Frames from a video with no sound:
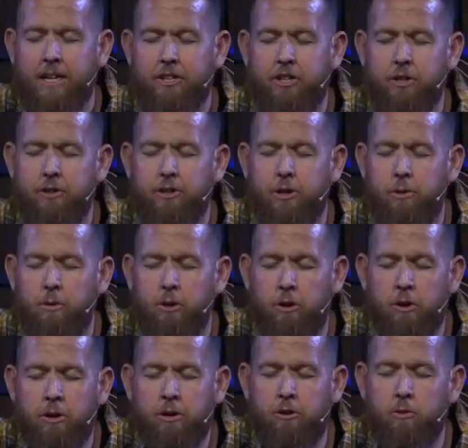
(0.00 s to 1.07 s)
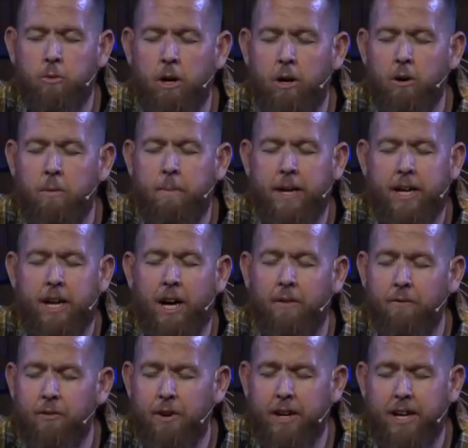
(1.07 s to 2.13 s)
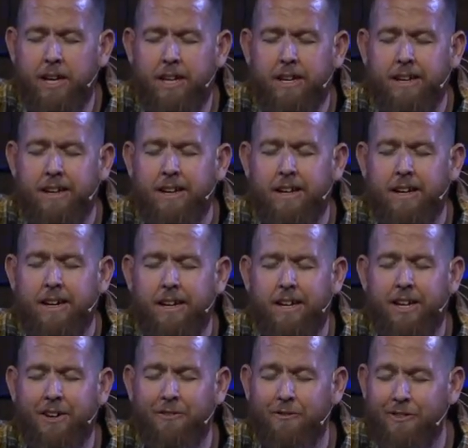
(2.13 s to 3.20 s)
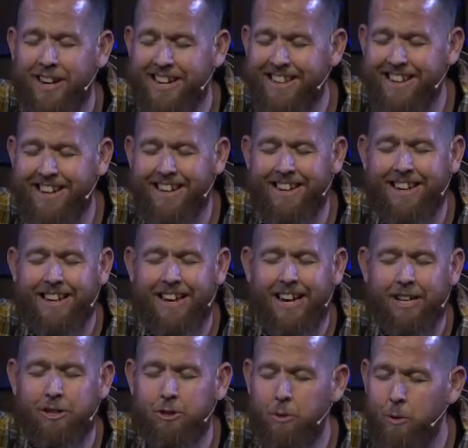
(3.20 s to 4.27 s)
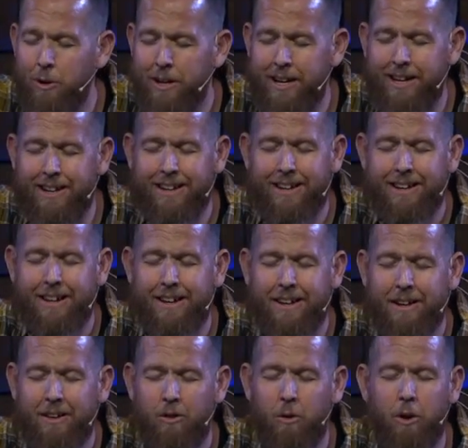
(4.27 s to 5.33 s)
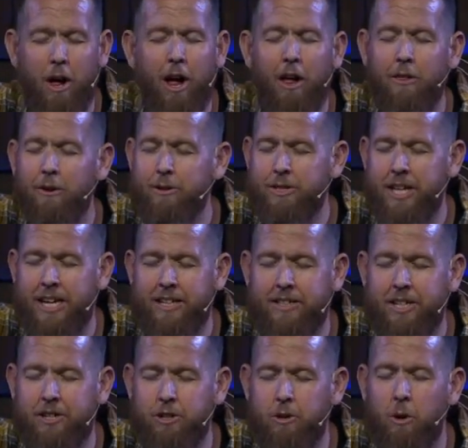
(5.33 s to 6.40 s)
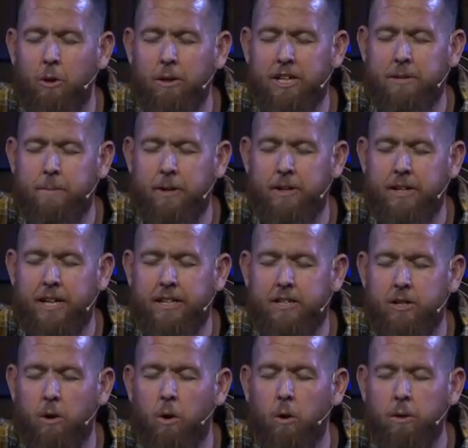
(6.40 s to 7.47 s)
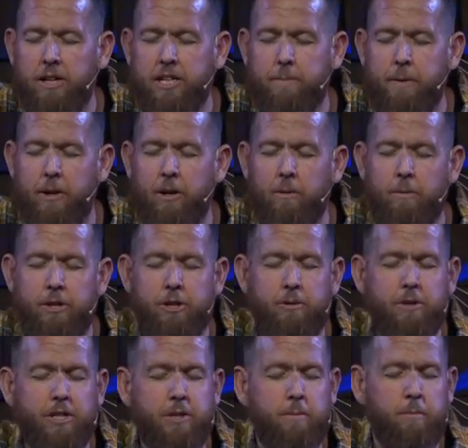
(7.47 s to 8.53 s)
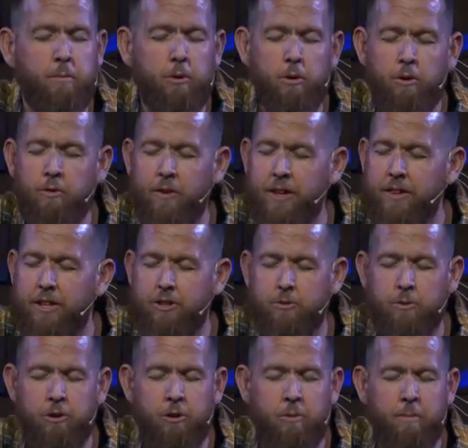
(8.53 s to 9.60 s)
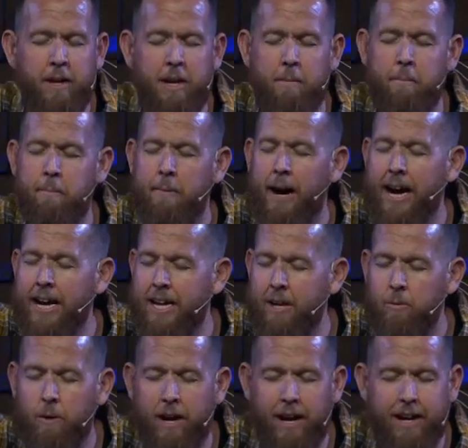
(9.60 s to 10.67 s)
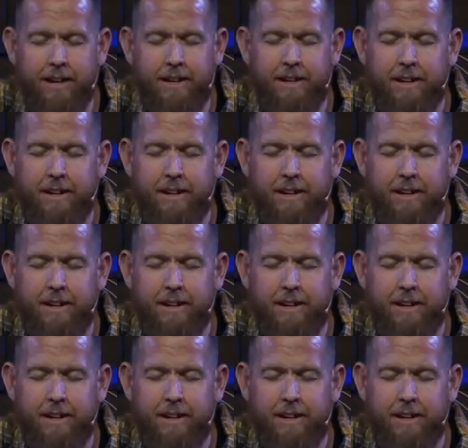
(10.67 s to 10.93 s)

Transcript: to learn, grow, be comforted, convicted, exhorted. Lord, all those things that your Holy Spirit does. So Holy Spirit, would you just move in this room in a mighty way?